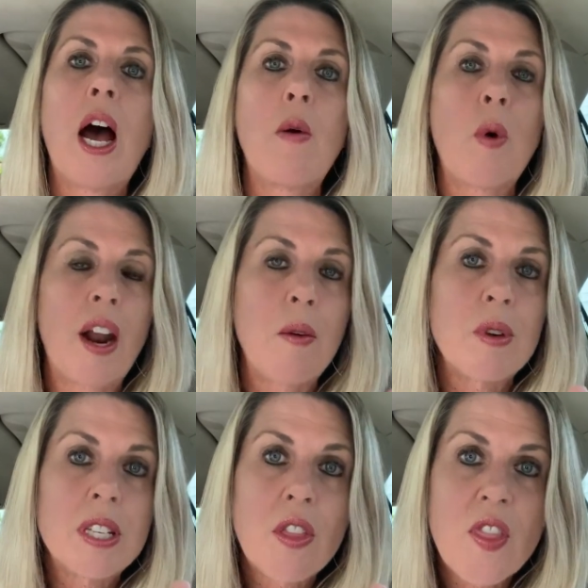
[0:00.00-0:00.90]
What I
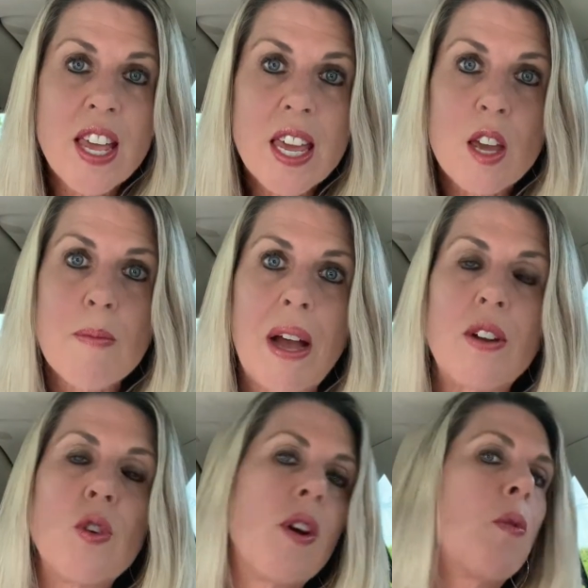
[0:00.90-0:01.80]
was thinking about
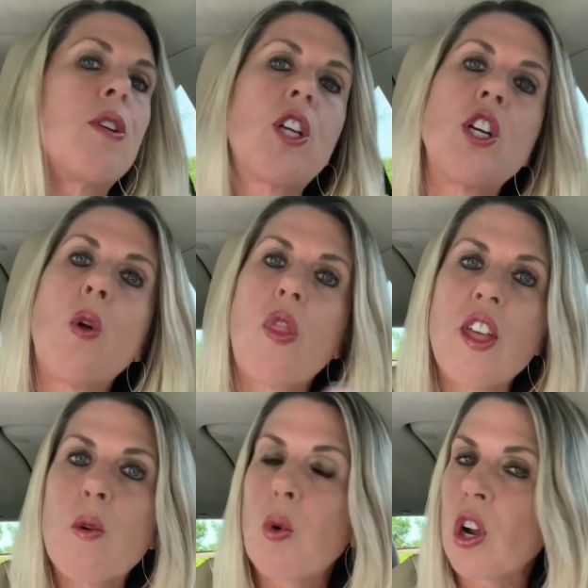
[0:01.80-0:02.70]
doing, which I don't
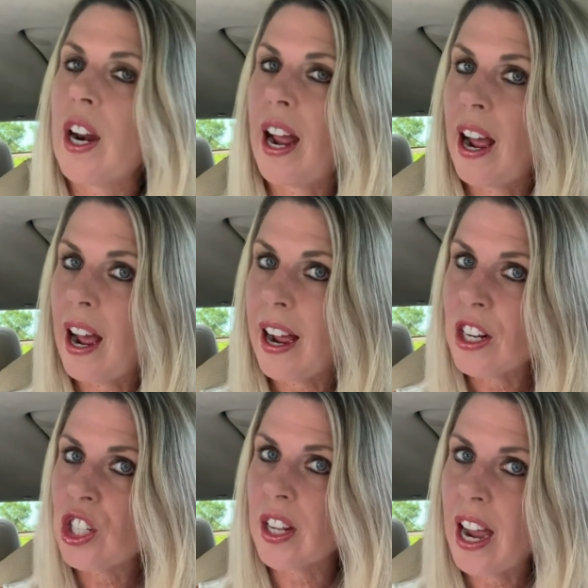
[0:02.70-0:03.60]
think we're going to
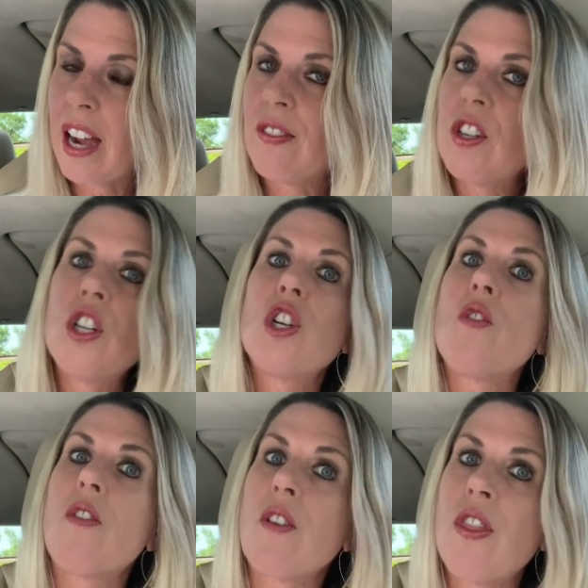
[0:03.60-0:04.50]
actually have to do
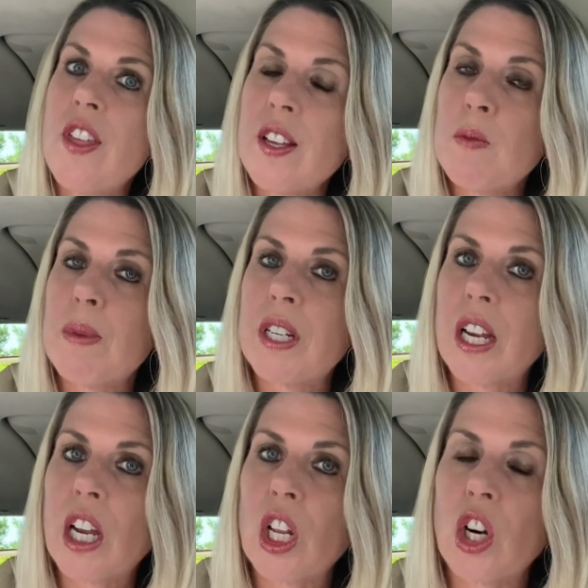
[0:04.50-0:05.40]
for this
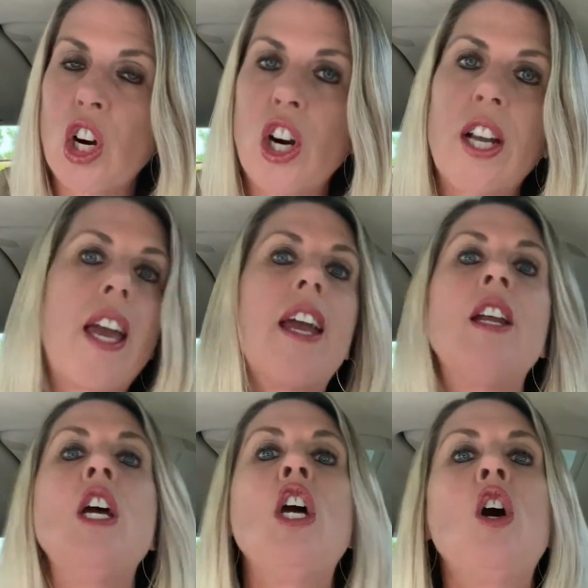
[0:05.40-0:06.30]
particular hurricane,
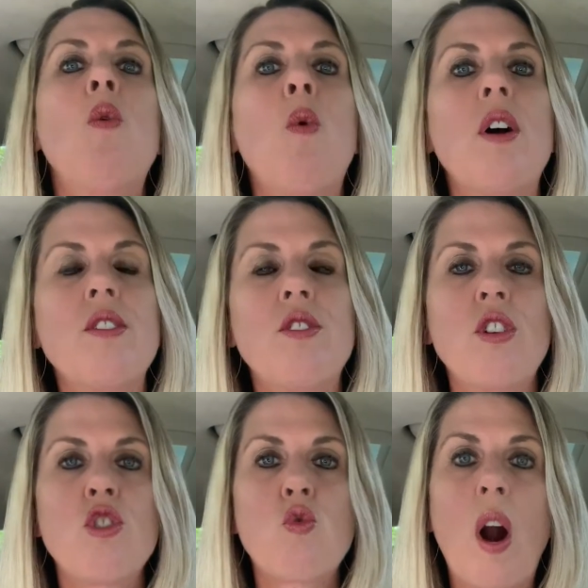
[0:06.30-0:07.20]
was
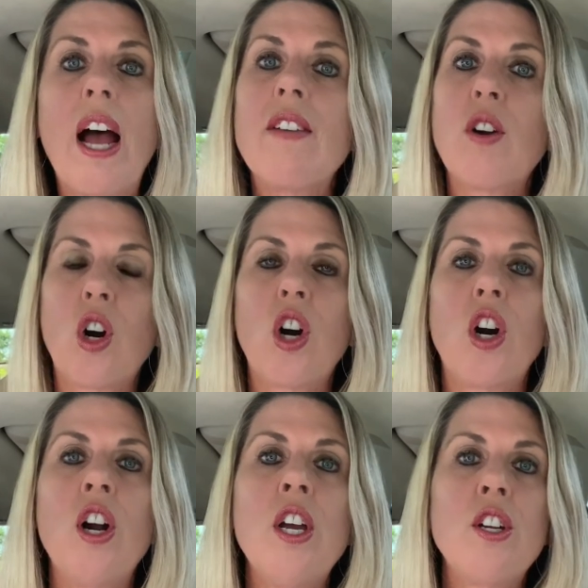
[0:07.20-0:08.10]
to drive
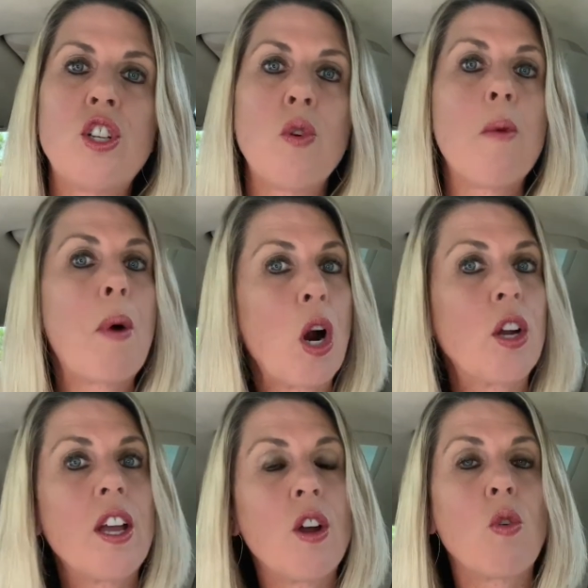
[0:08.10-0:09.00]
her to a
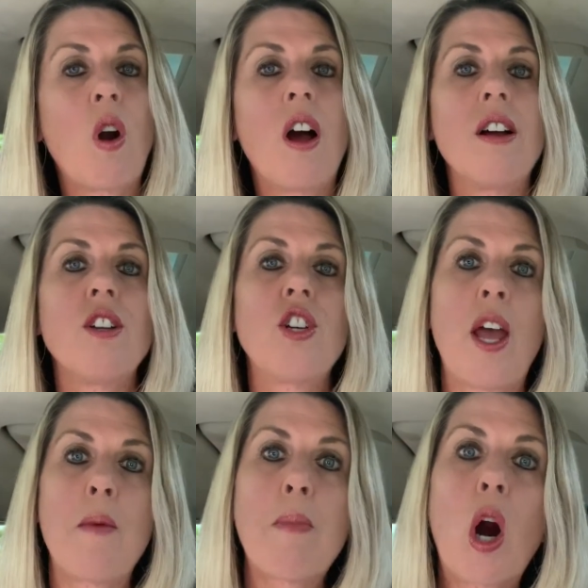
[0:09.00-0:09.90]
parking garage
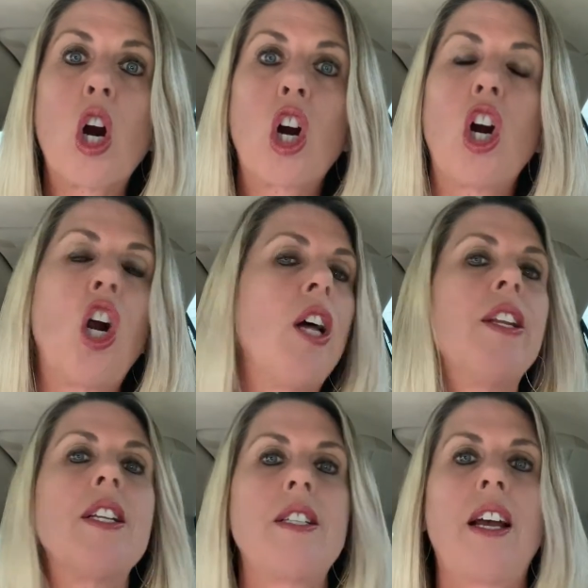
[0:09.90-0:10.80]
and park her on
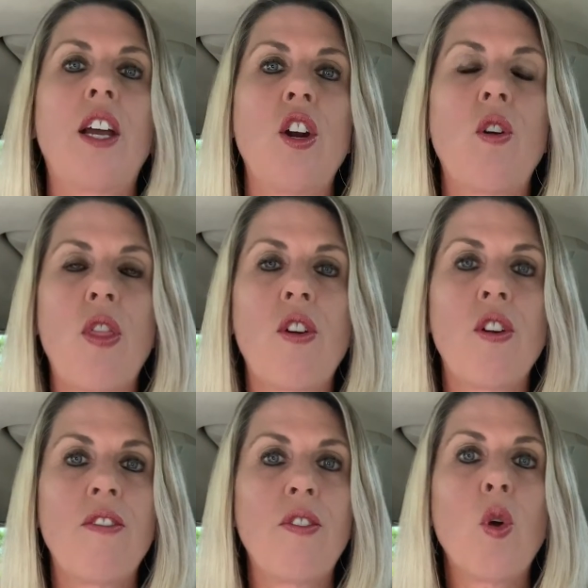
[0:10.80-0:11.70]
the second or
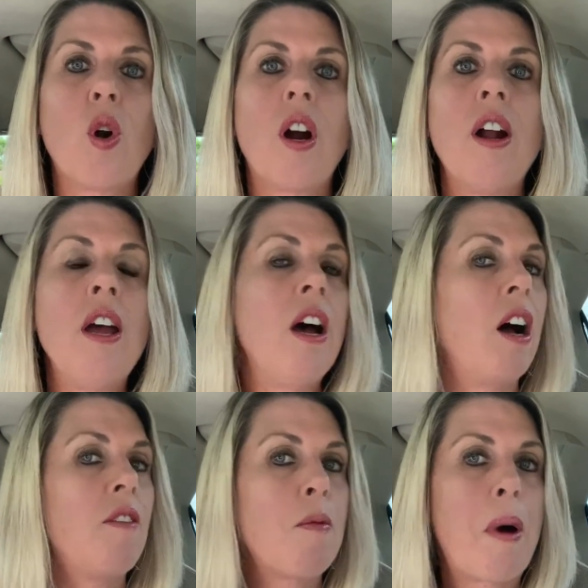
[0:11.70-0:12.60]
third floor
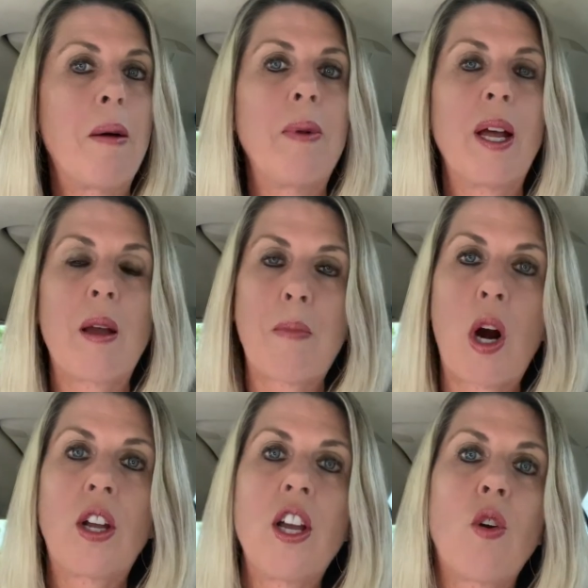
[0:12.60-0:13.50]
of a public
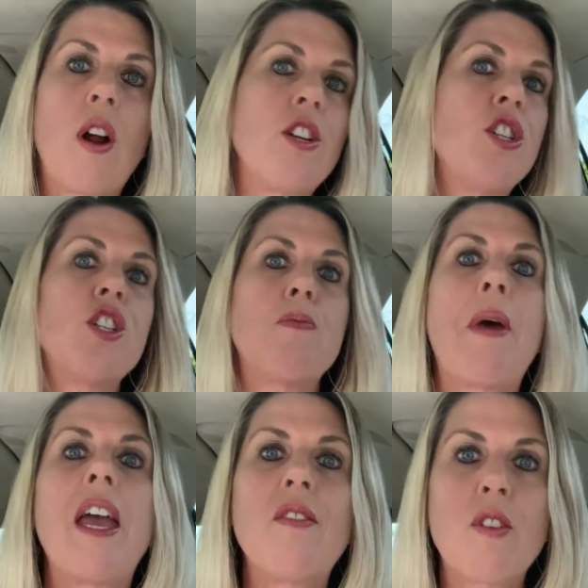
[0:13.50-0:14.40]
parking garage and just
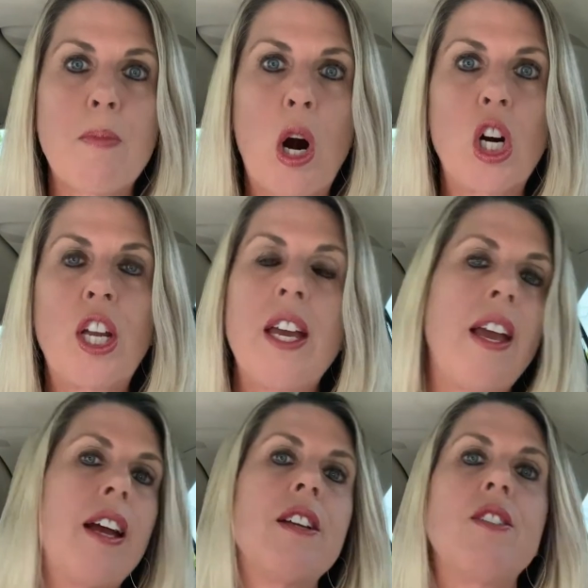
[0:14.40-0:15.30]
pay for parking
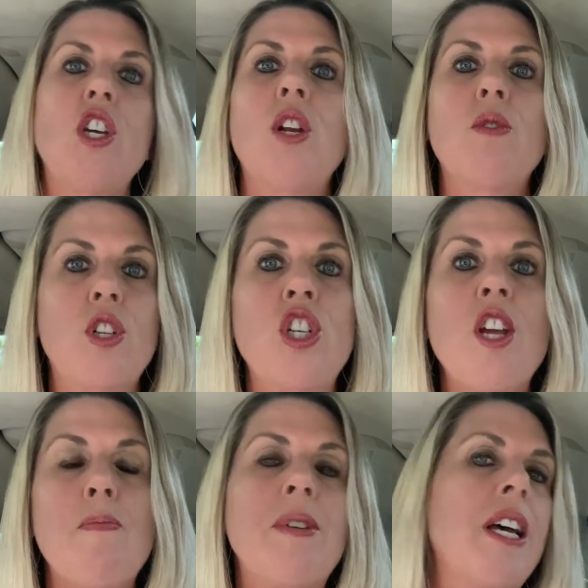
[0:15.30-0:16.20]
as, you know,
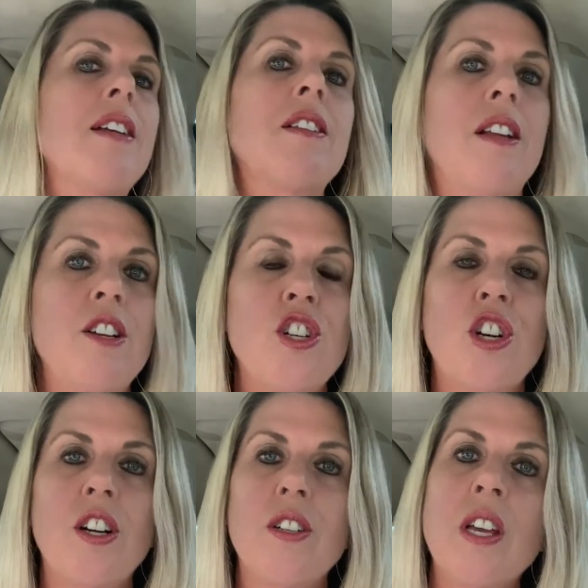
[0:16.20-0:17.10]
cheap Tesla
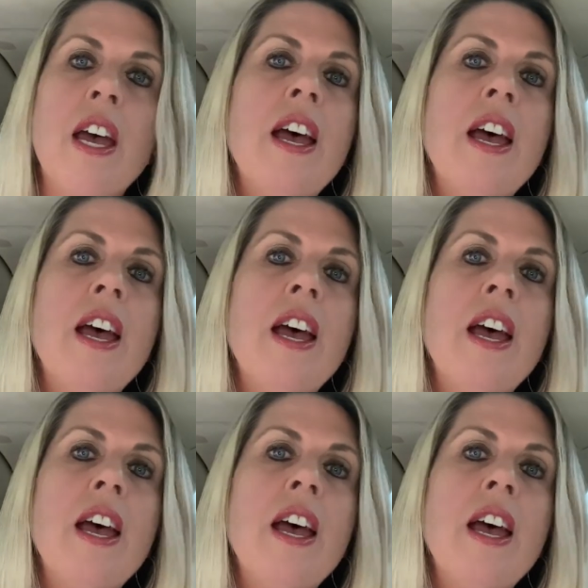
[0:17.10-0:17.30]
insurance.